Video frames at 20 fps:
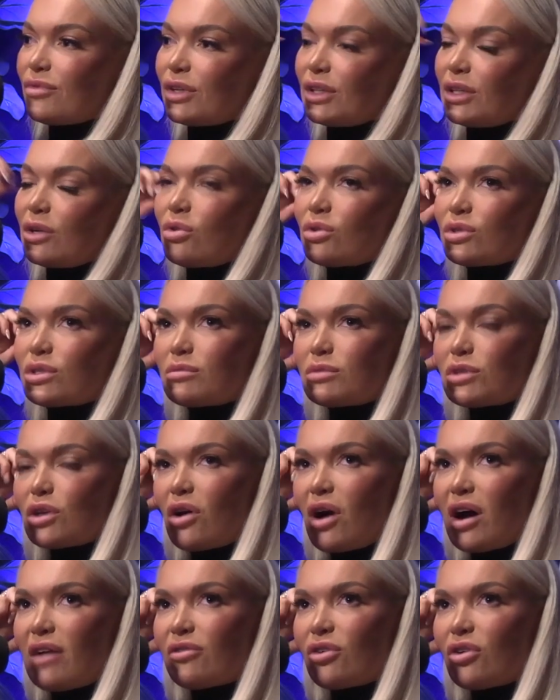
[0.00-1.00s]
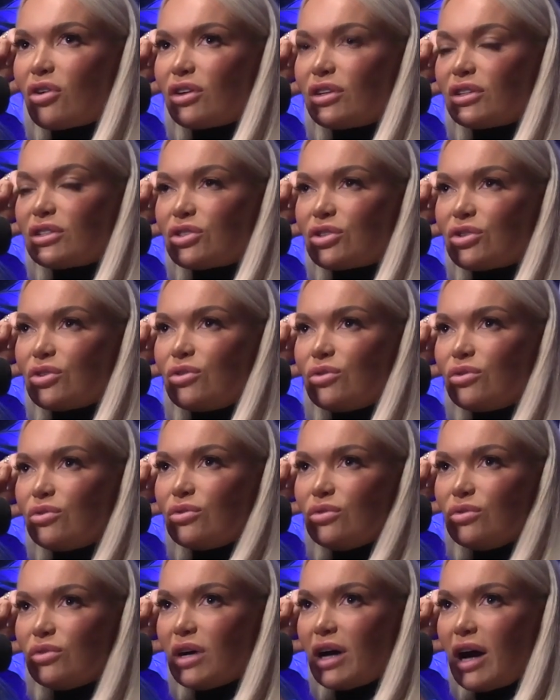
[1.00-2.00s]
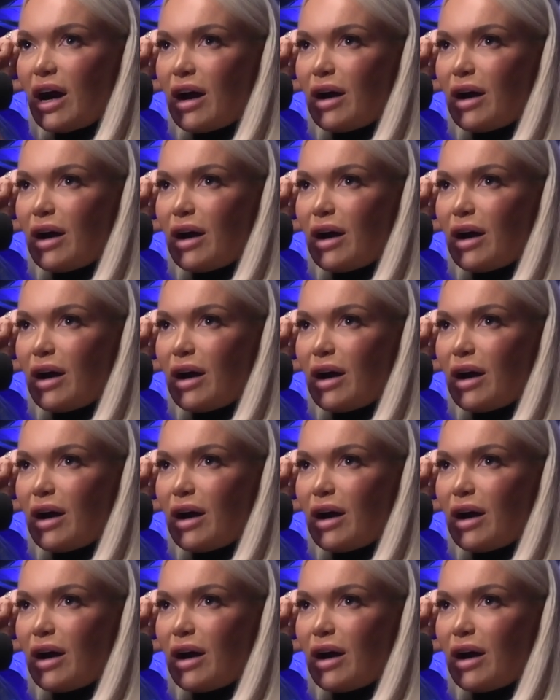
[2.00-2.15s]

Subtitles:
really awesome. So I've got two